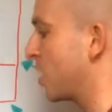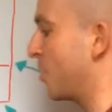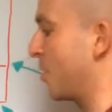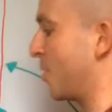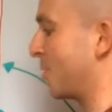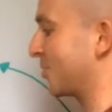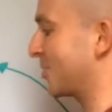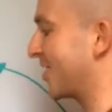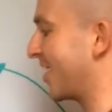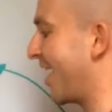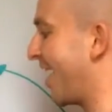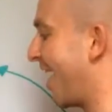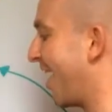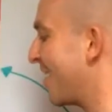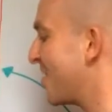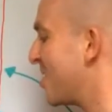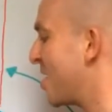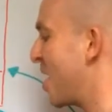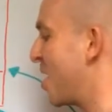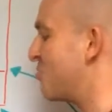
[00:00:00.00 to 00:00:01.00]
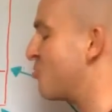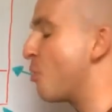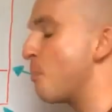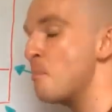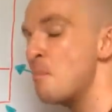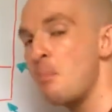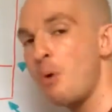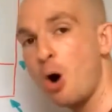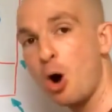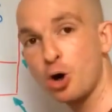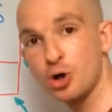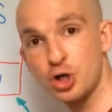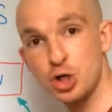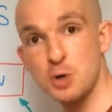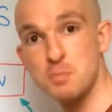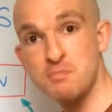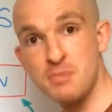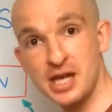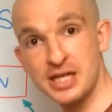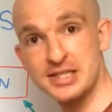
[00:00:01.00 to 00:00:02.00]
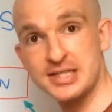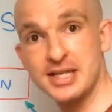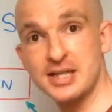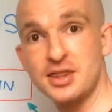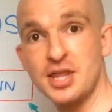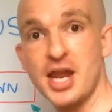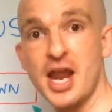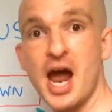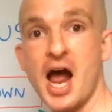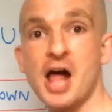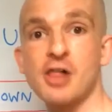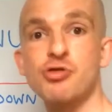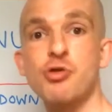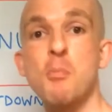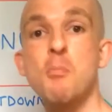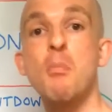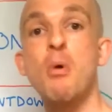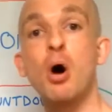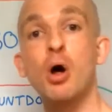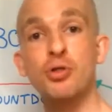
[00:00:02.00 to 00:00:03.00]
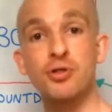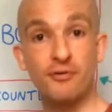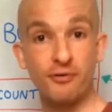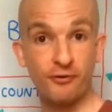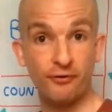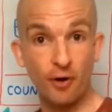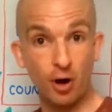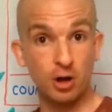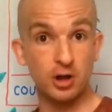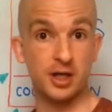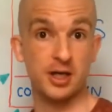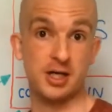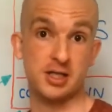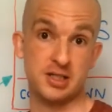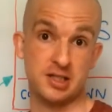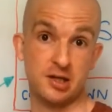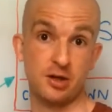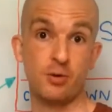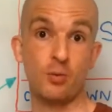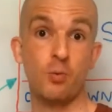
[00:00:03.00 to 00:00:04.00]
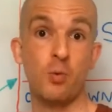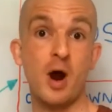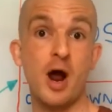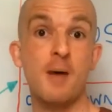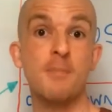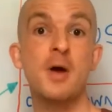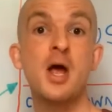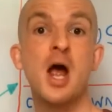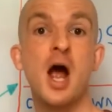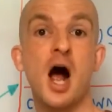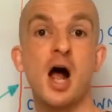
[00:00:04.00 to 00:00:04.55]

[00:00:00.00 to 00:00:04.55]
okay, the more committed they are, the more they're falling into the web,